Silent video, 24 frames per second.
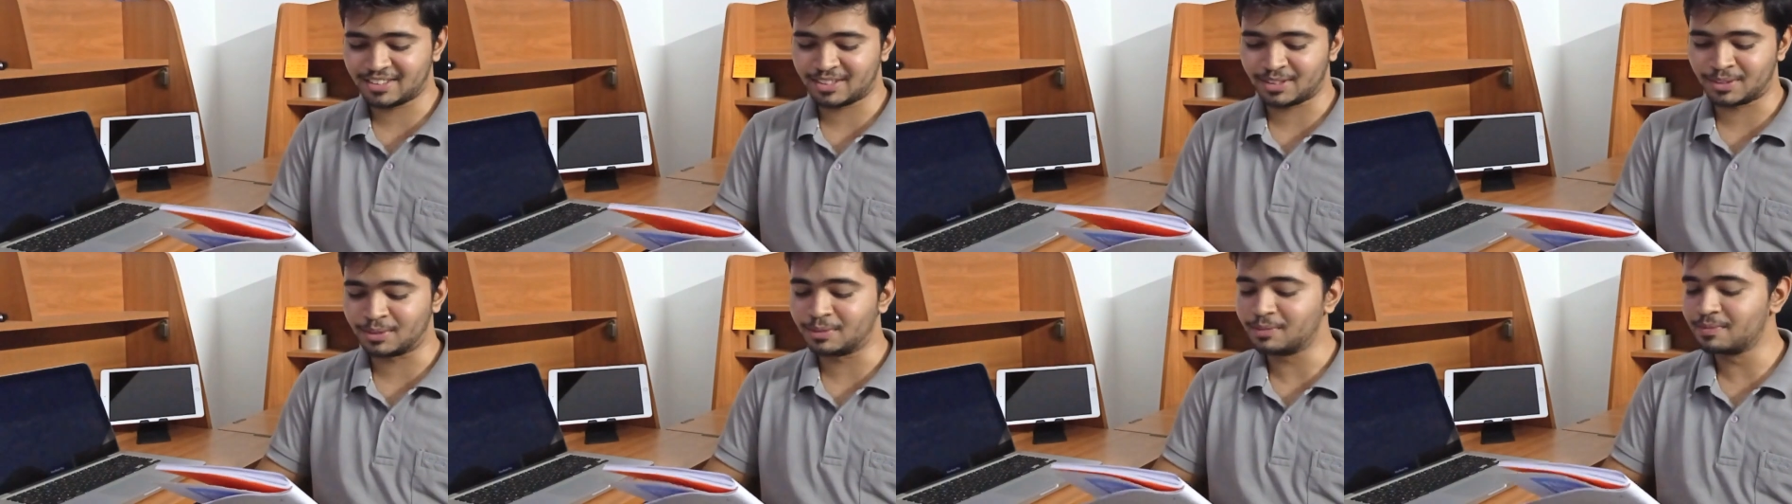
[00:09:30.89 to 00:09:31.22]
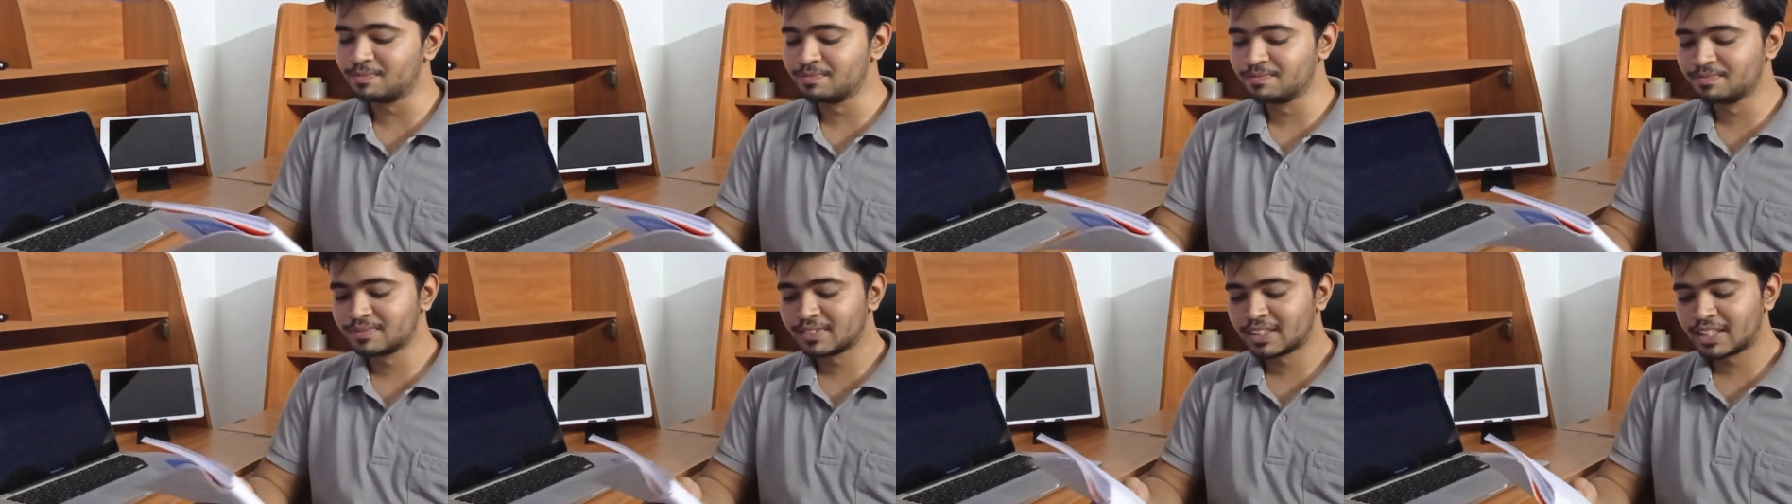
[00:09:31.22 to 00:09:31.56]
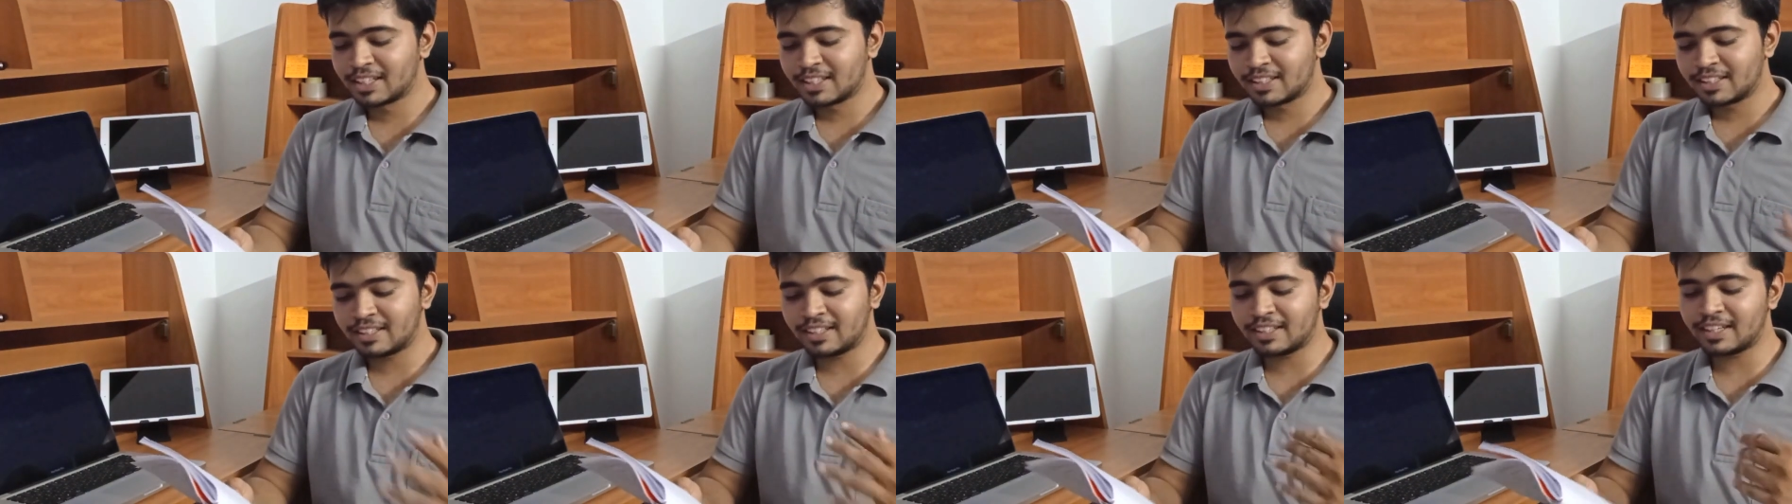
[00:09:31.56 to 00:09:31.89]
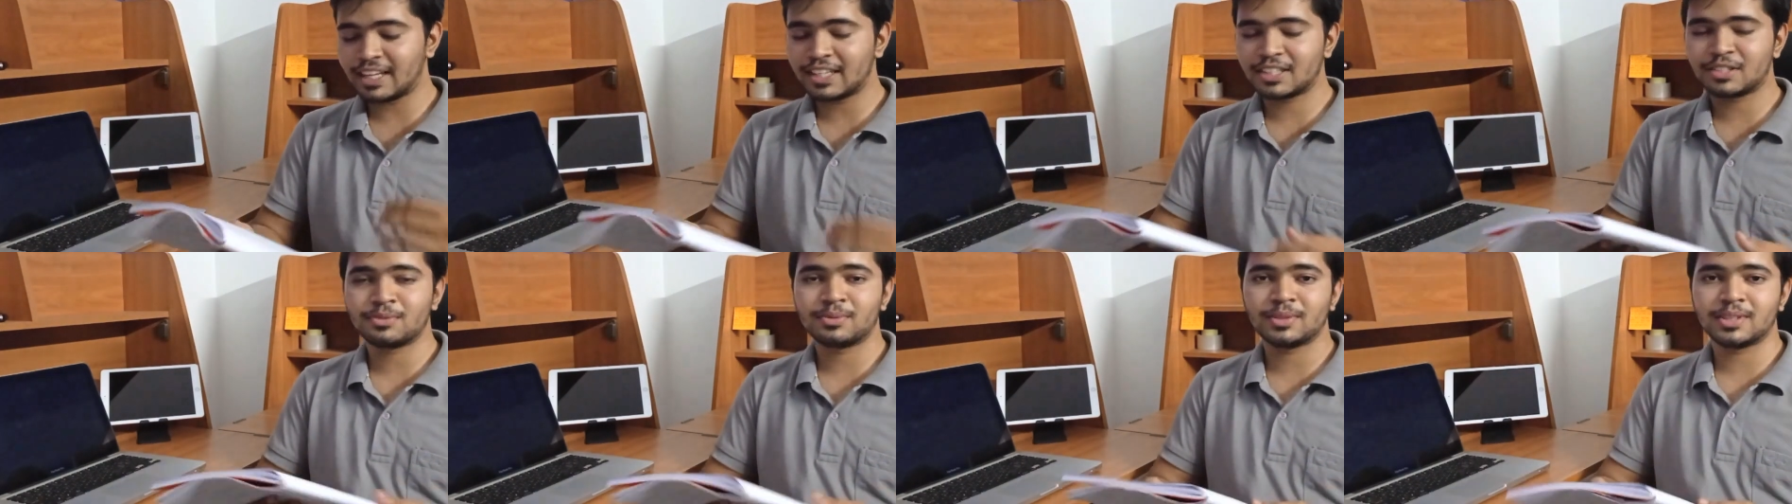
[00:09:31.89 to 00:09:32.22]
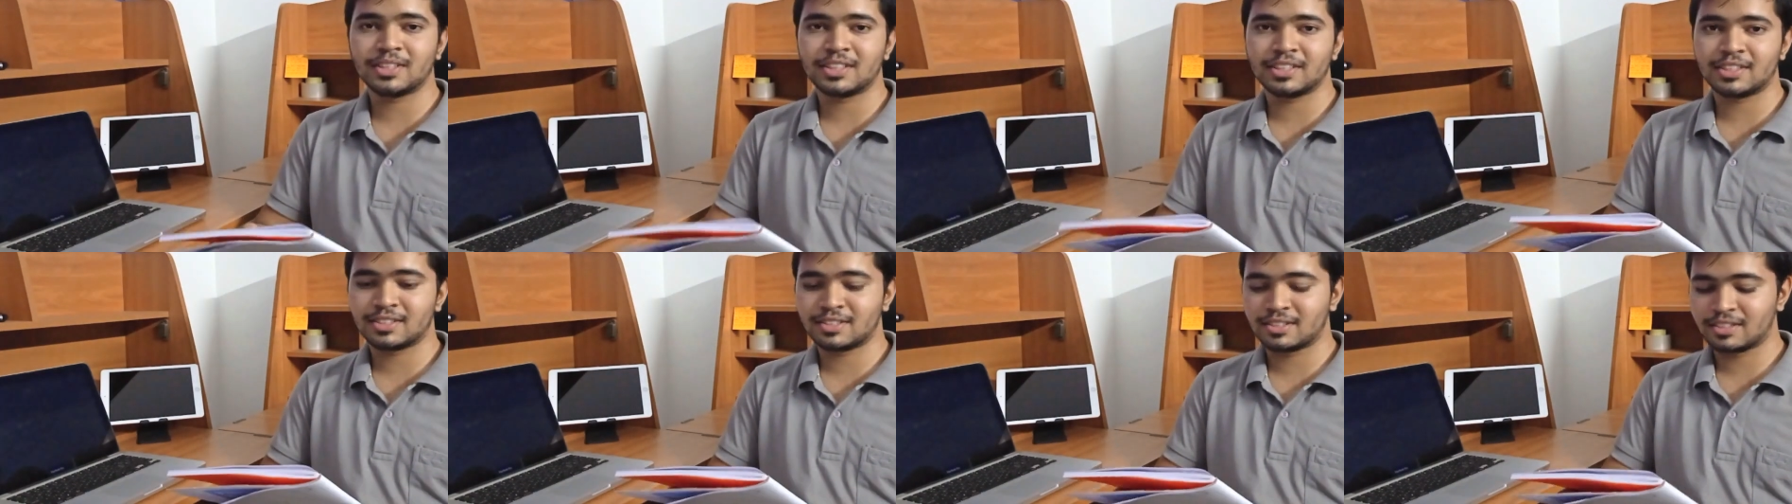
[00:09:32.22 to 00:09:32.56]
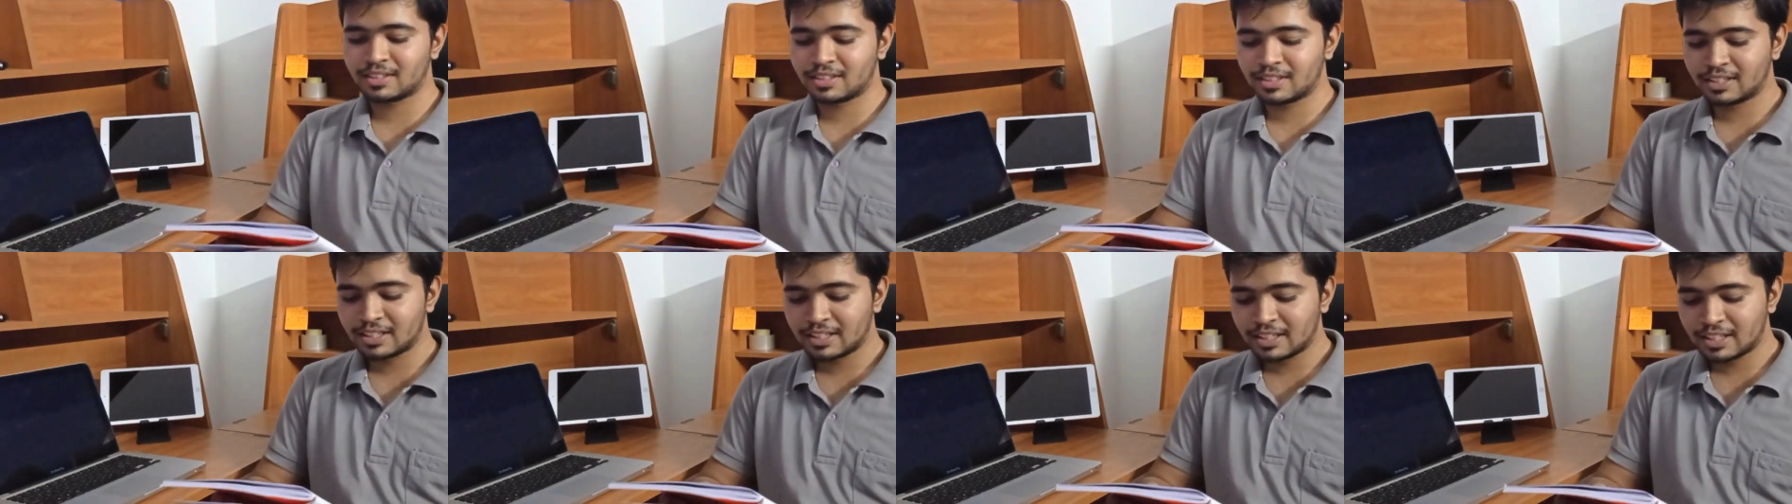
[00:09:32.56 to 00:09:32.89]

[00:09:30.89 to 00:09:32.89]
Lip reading: So the next one is